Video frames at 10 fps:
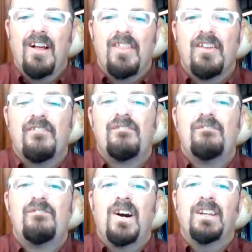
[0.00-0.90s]
the
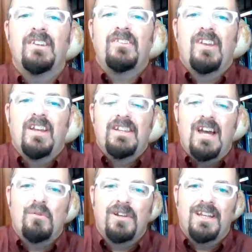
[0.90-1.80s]
funnest
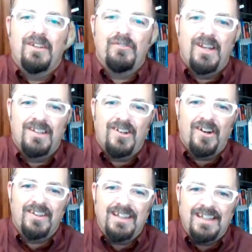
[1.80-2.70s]
networking event
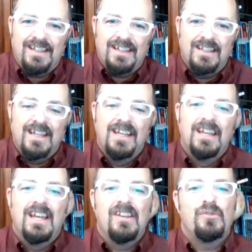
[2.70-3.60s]
on LinkedIn.
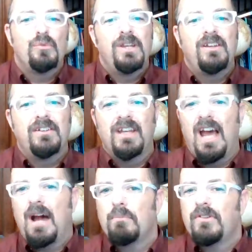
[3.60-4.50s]
It's weekly, it
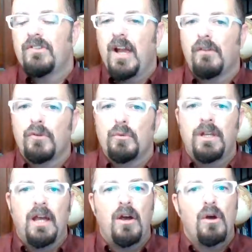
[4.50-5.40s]
happens every week.
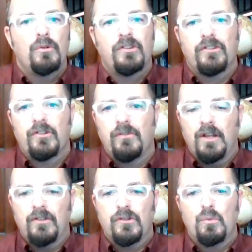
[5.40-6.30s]
I host this
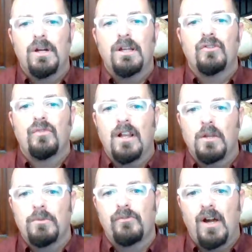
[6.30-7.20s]
event. So, what is Follow
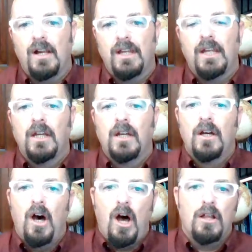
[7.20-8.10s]
Me Friday
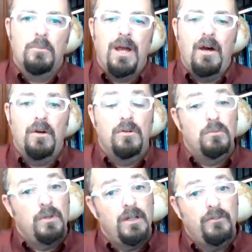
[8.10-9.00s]
all about?
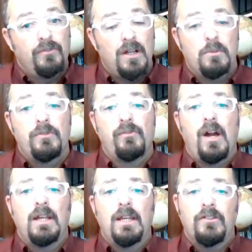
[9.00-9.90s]
Well, Follow Me
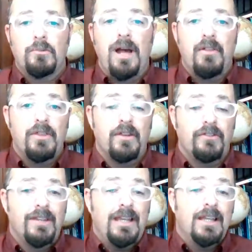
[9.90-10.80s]
Friday is about this
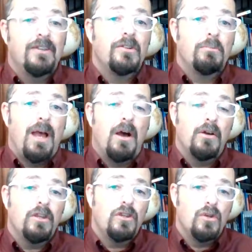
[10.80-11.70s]
it is about
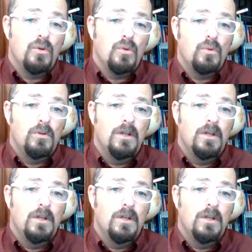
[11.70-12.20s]
you